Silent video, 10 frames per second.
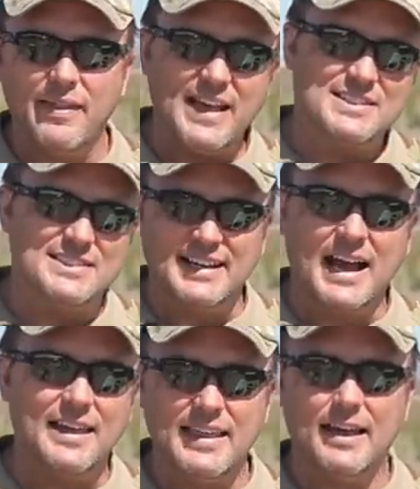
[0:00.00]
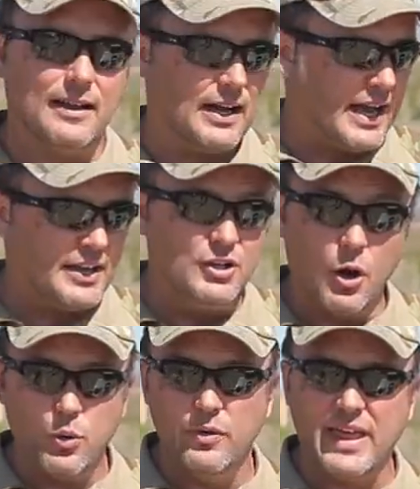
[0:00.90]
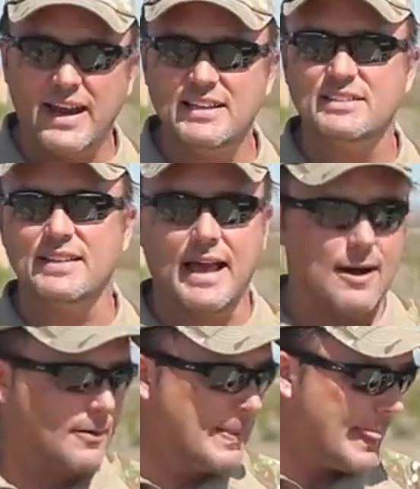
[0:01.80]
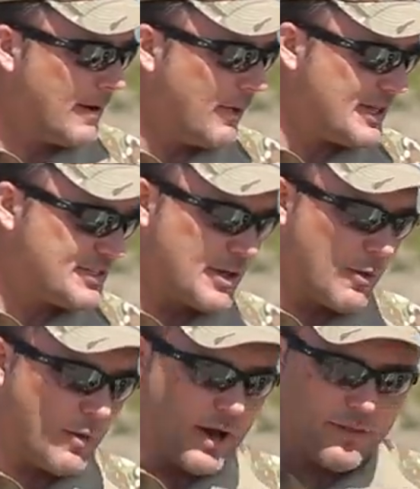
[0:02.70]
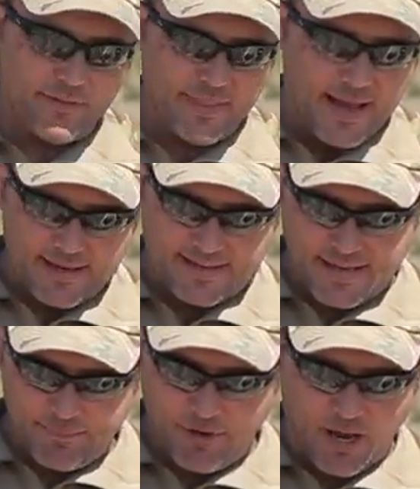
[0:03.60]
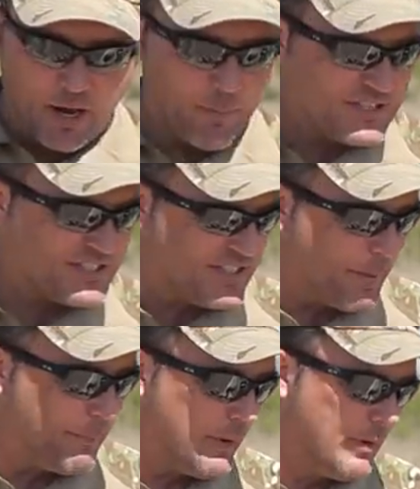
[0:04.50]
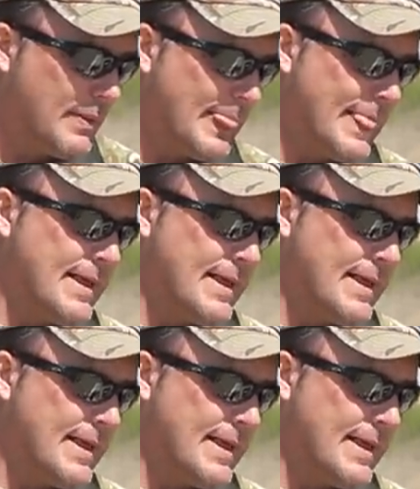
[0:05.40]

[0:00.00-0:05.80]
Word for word: That's the guy that, uh, I know who that is now, right? So other than that, keep your helmet simple.